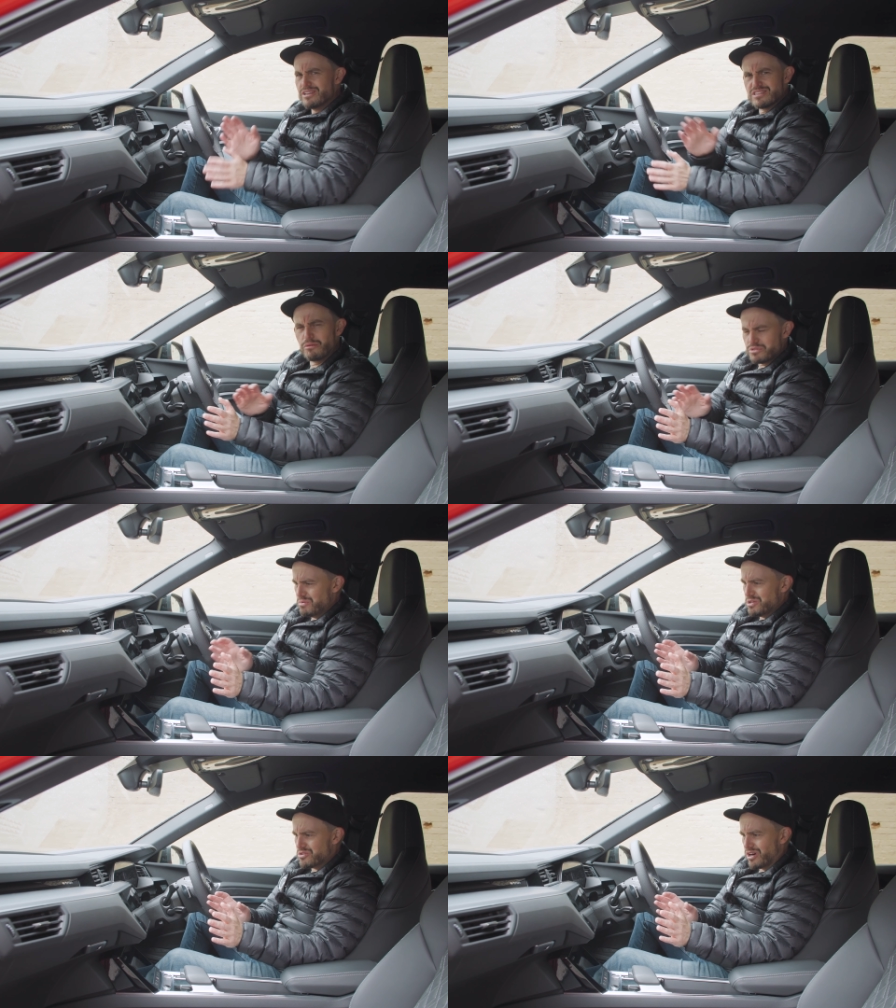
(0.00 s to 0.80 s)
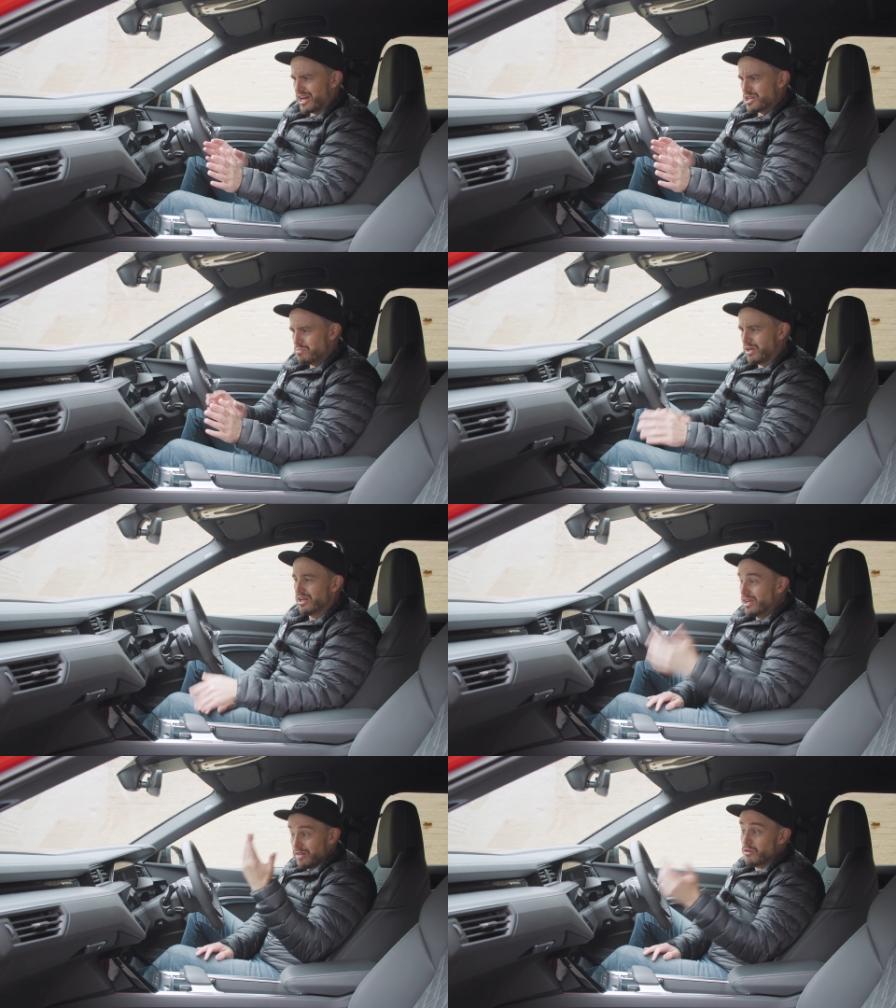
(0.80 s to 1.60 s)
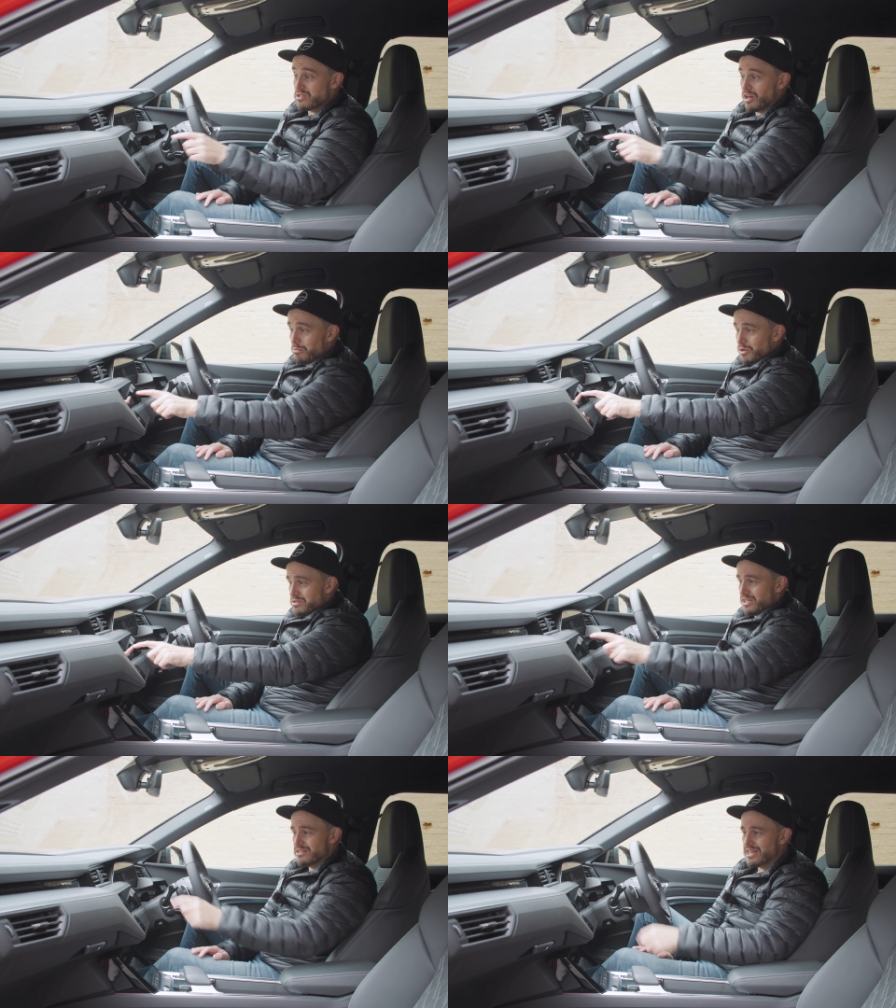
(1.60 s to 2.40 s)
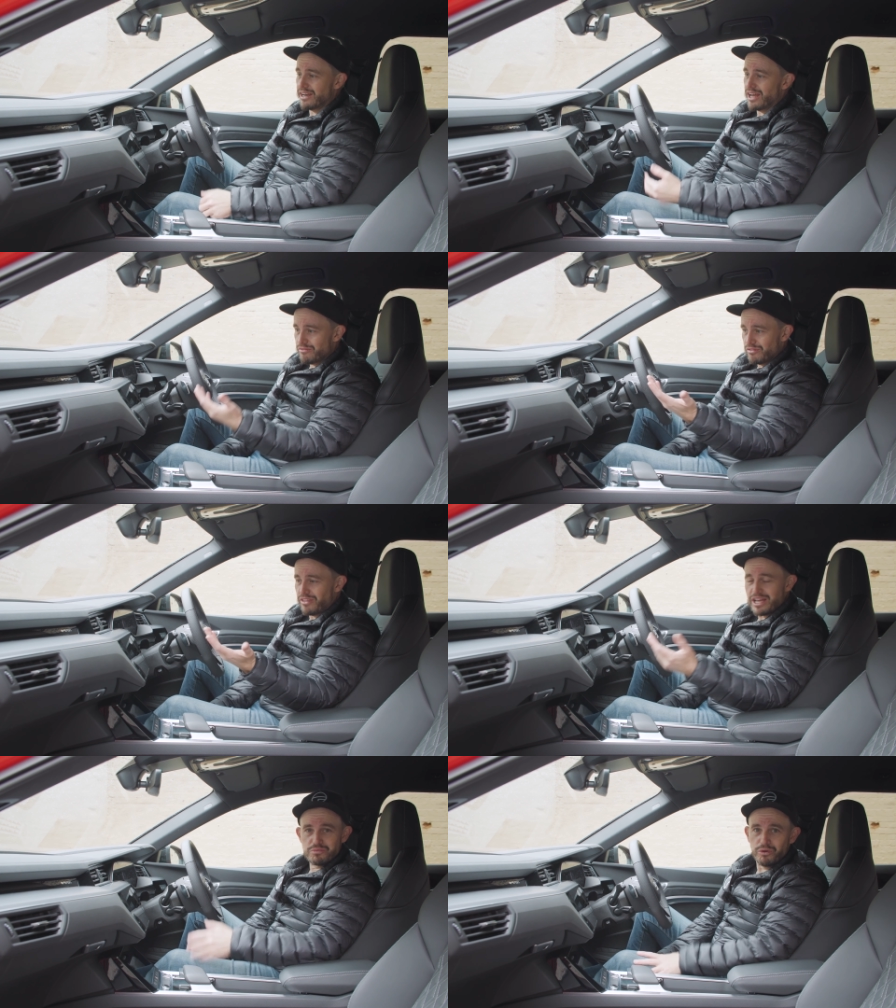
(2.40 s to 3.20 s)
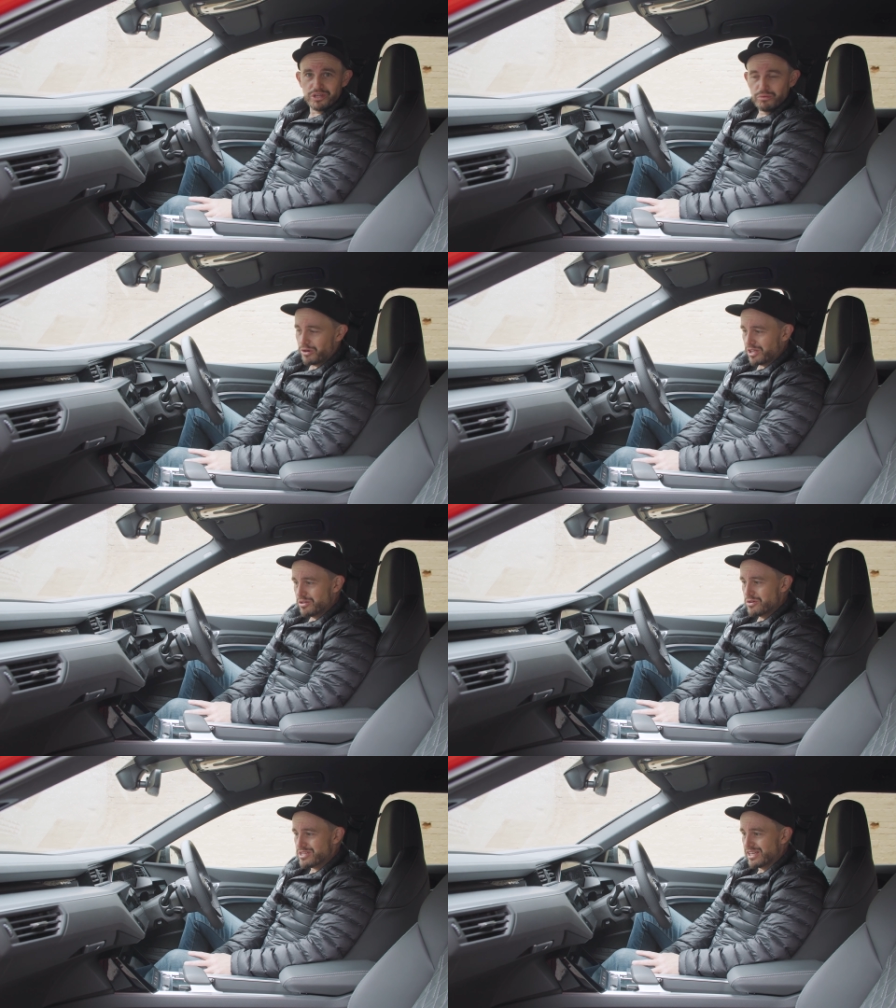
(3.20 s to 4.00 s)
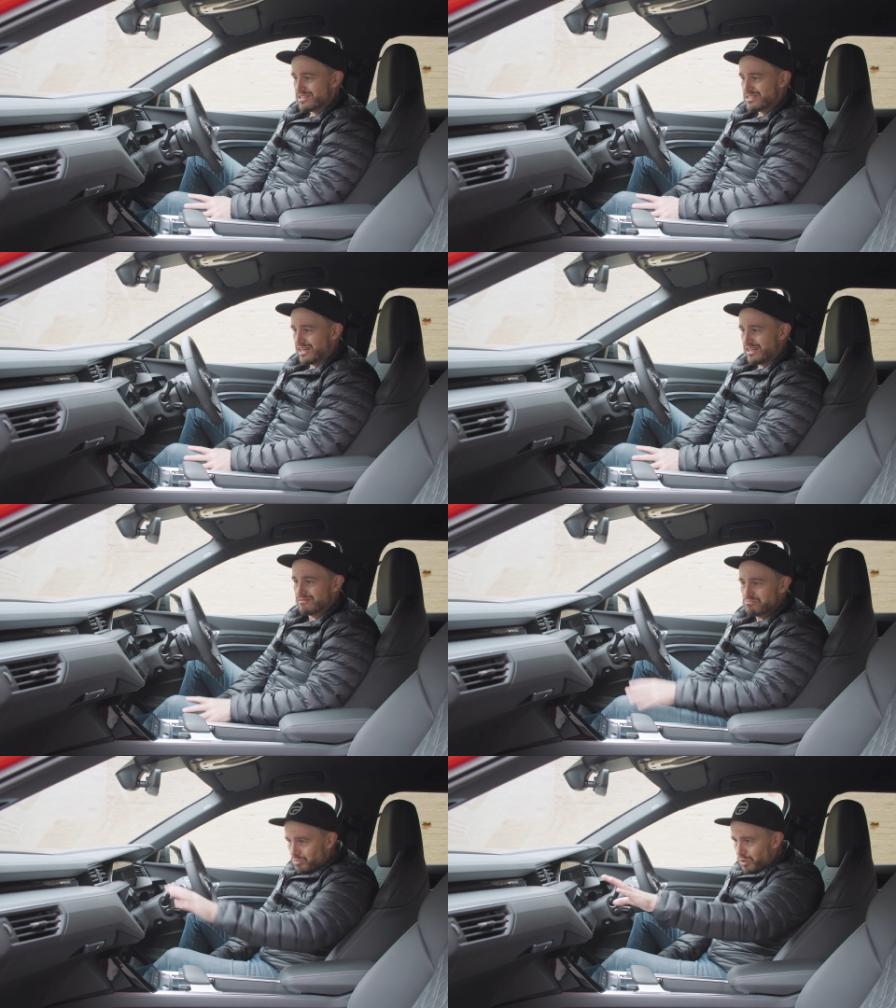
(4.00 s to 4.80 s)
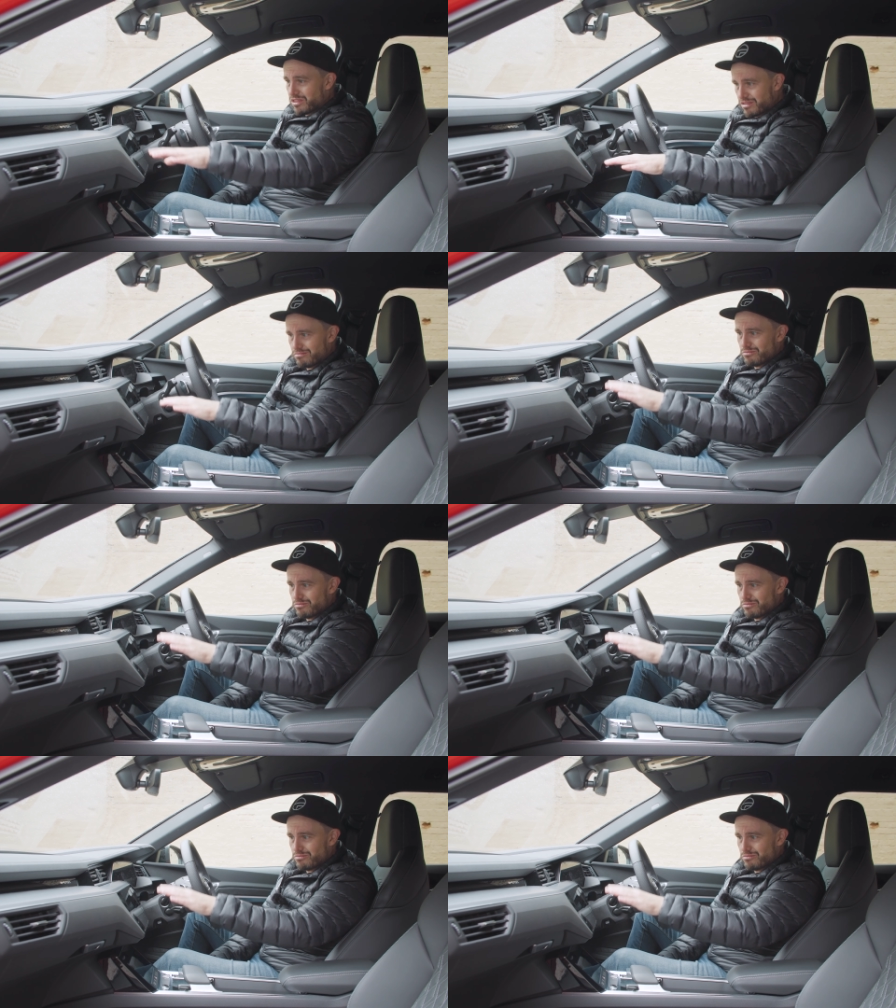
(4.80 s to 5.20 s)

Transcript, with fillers: so that was a bit strange but you've also got built-in sat nav if that's what you want to use instead with